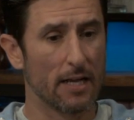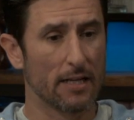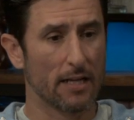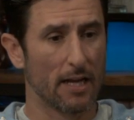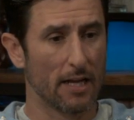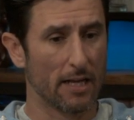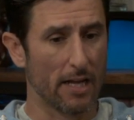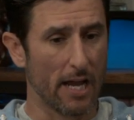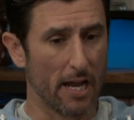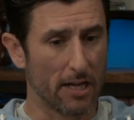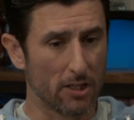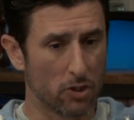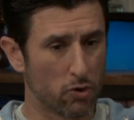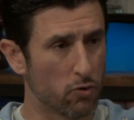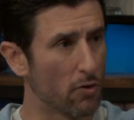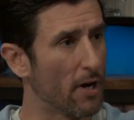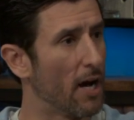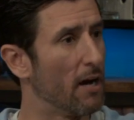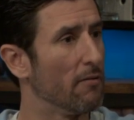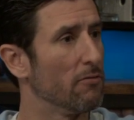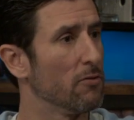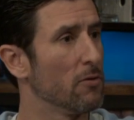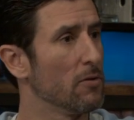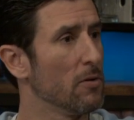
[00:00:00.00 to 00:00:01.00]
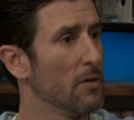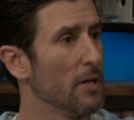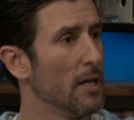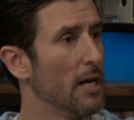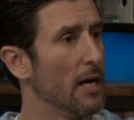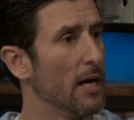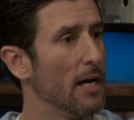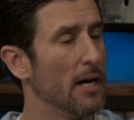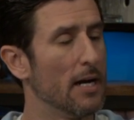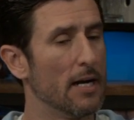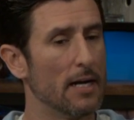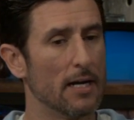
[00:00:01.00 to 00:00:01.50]
I, I, I travel.
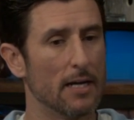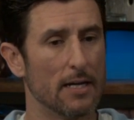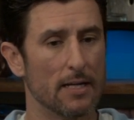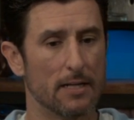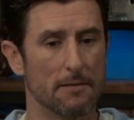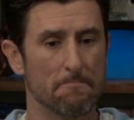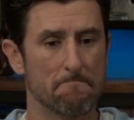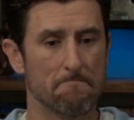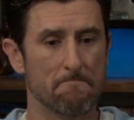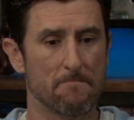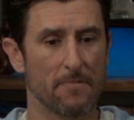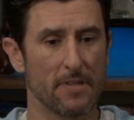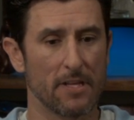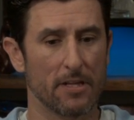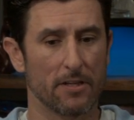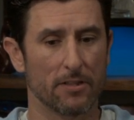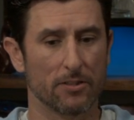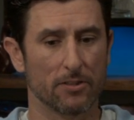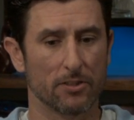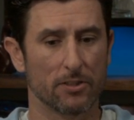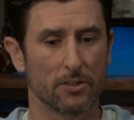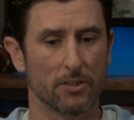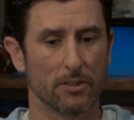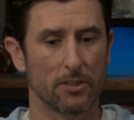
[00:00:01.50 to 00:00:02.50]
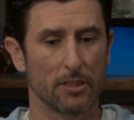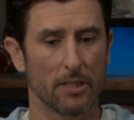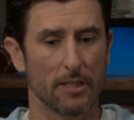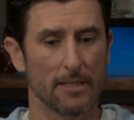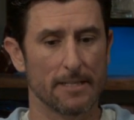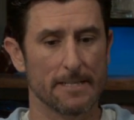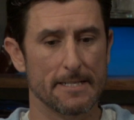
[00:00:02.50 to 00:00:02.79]
Uh, there's,